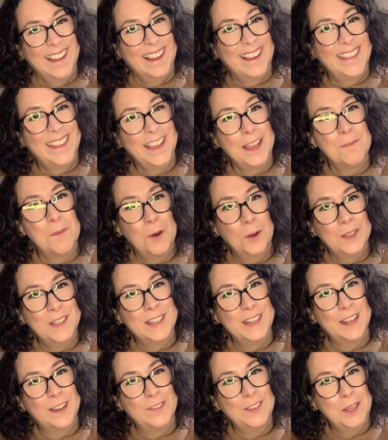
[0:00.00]
I think I'm old
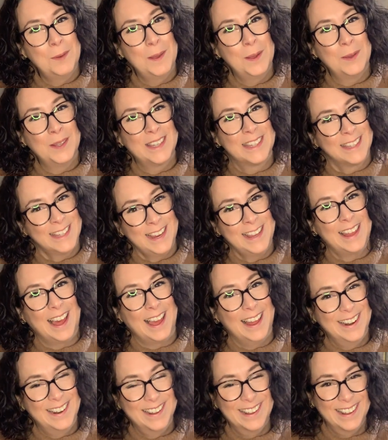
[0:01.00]
enough to be able to say
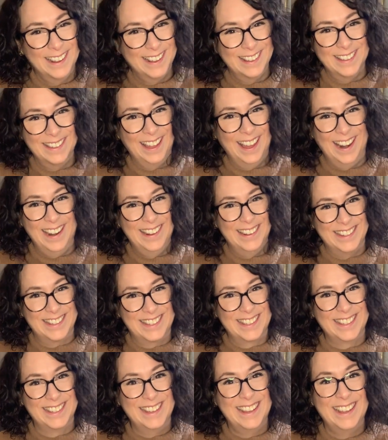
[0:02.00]
that.
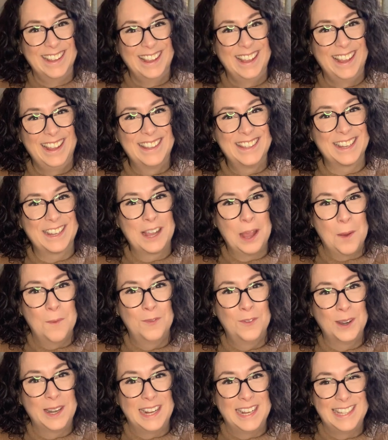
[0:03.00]
It's a
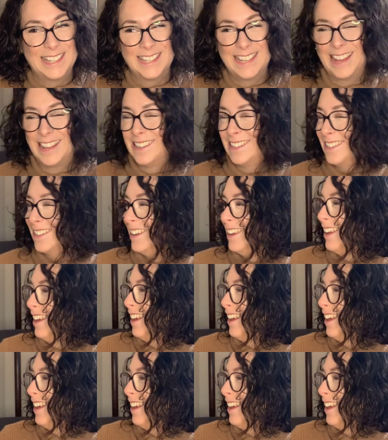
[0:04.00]
comforting scent.